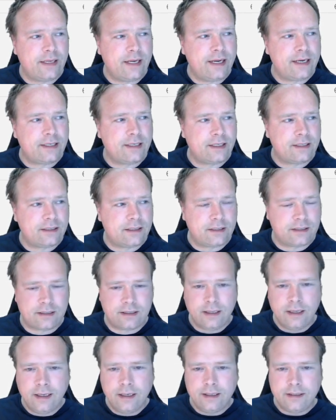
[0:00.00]
accesses
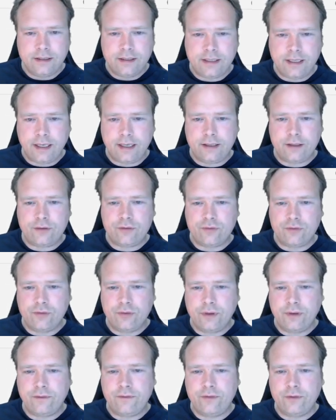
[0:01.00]
chain
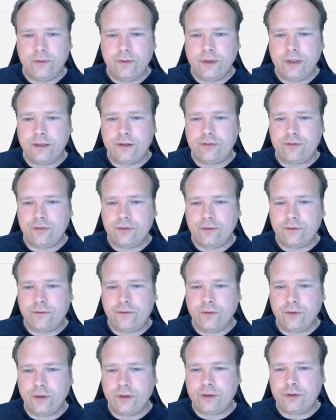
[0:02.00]
true and fluent true.
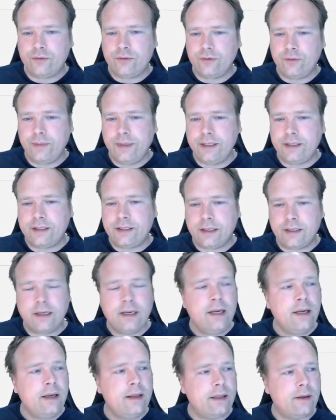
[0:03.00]
Fluent true means that
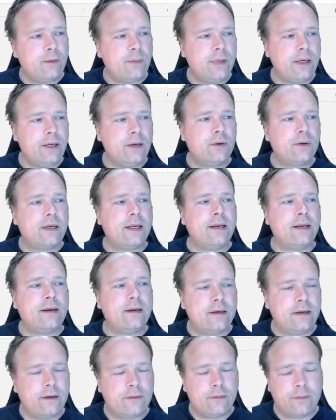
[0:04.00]
there will be no getter,
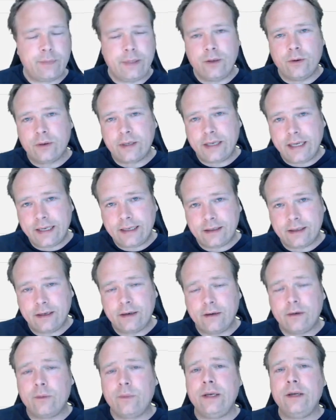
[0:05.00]
and there will be no get,
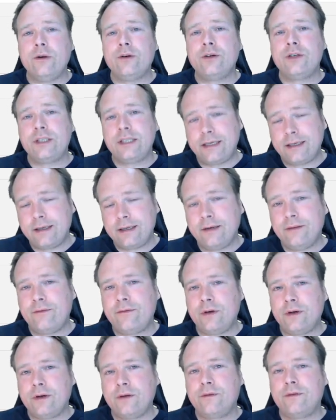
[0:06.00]
and there will be no set in
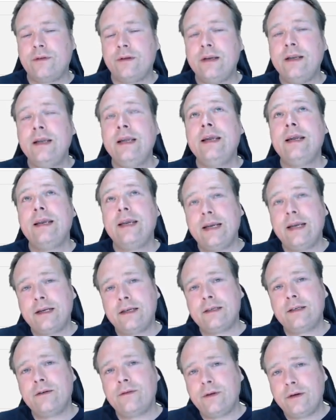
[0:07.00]
front of the
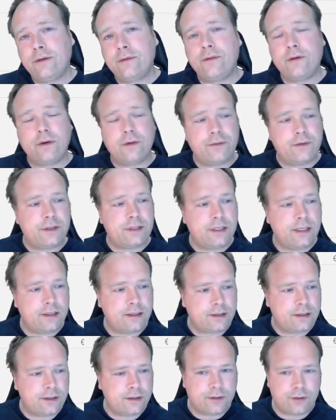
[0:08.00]
getters and in front of the
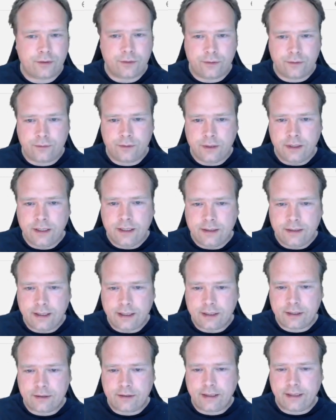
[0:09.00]
setters, just so you know.
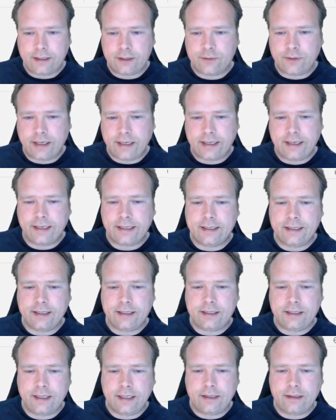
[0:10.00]
That is why I can actually
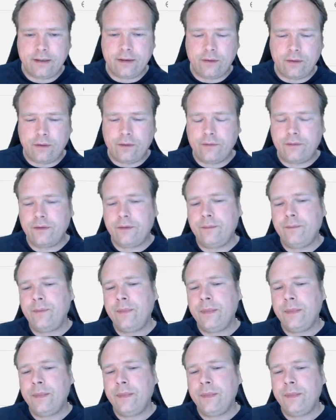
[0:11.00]
set the author